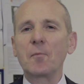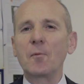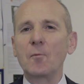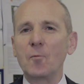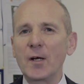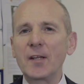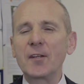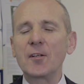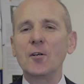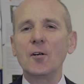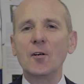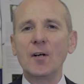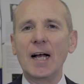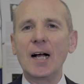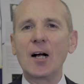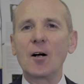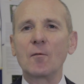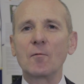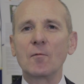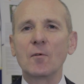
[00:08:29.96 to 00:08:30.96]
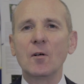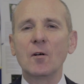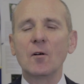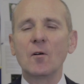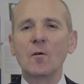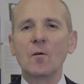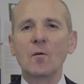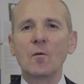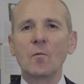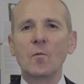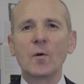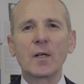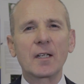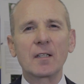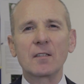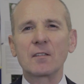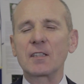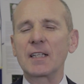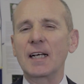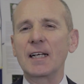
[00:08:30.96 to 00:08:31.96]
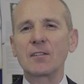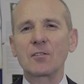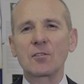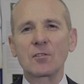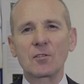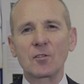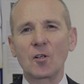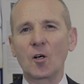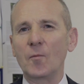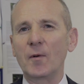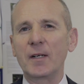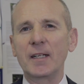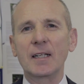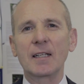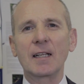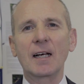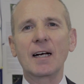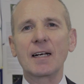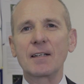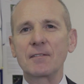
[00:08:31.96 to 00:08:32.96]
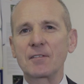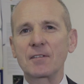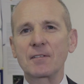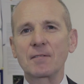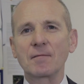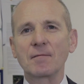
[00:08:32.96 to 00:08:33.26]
With your help, we can change so many lives.